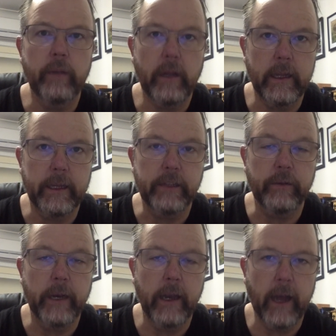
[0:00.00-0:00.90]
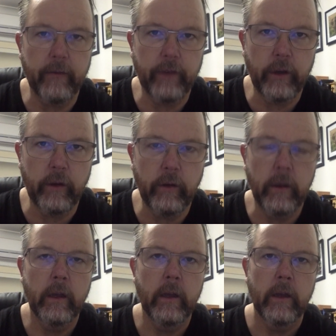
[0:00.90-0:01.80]
Please, we love you,
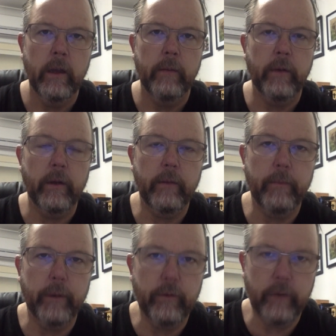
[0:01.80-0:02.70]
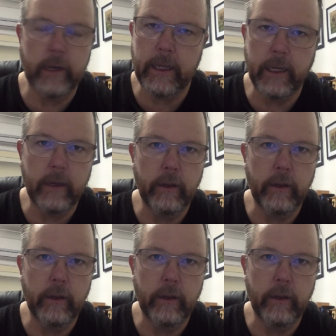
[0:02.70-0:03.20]
but really,